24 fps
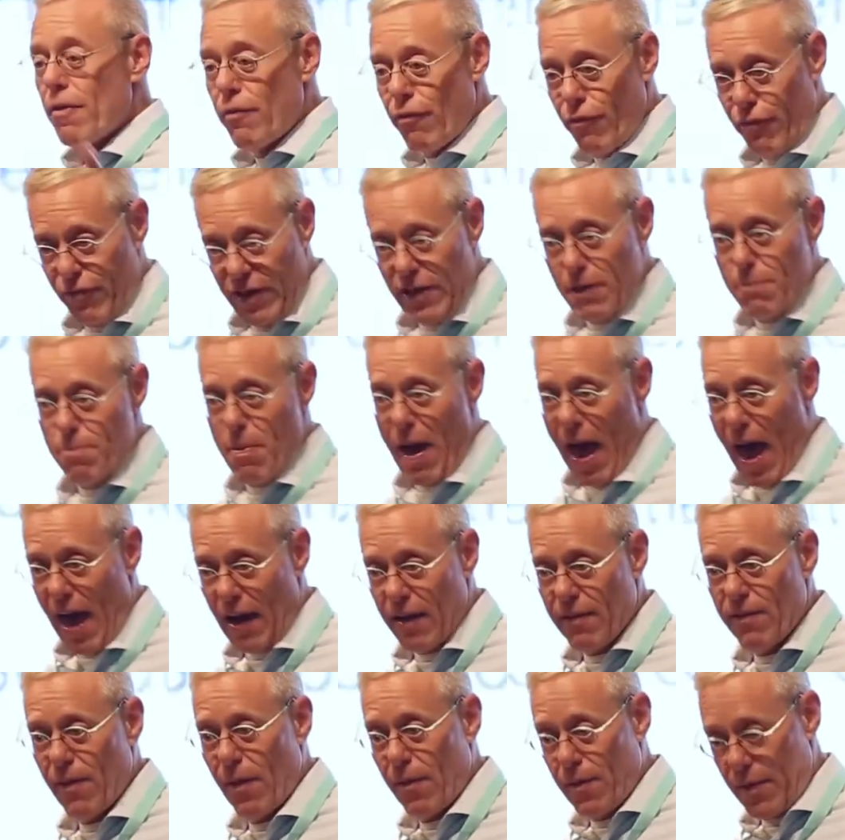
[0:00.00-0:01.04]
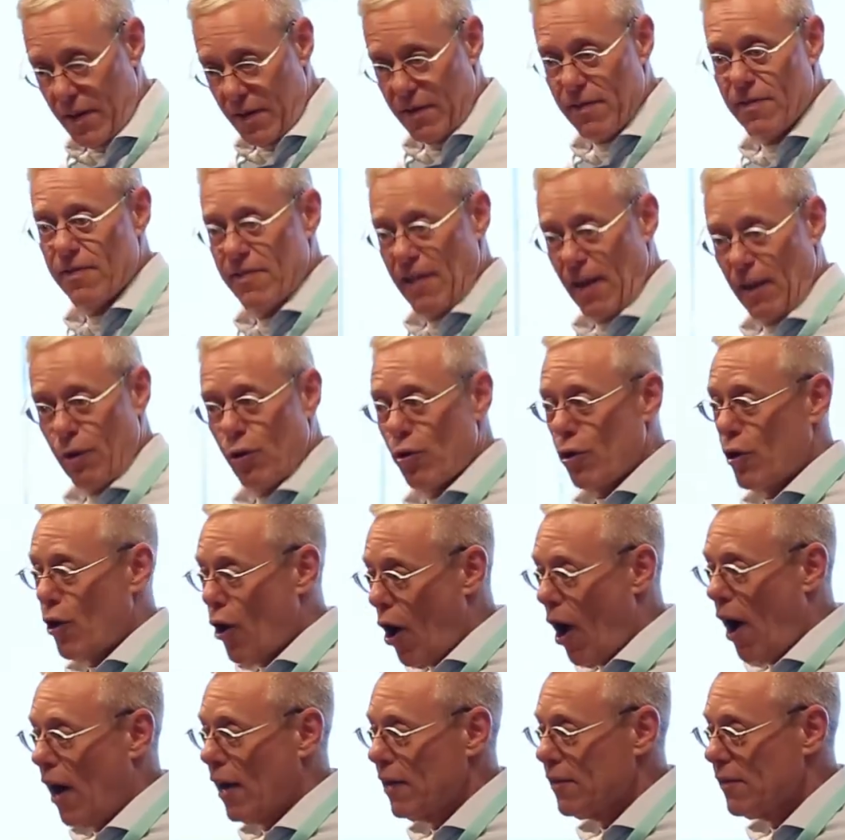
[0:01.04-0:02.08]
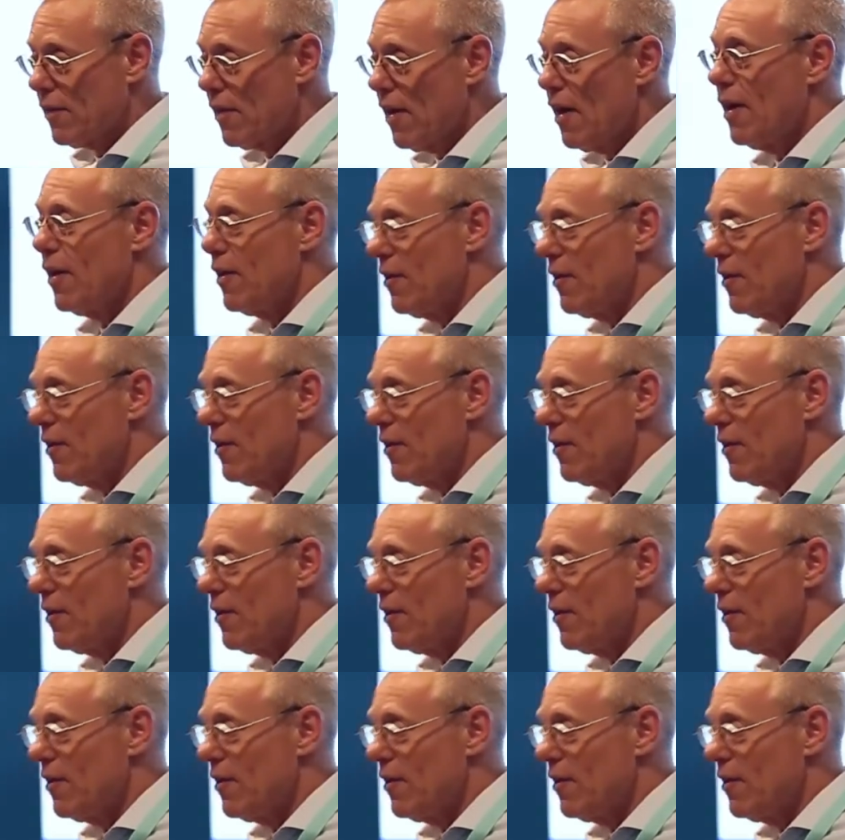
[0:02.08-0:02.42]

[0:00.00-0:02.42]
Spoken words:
the feedback that this seller got,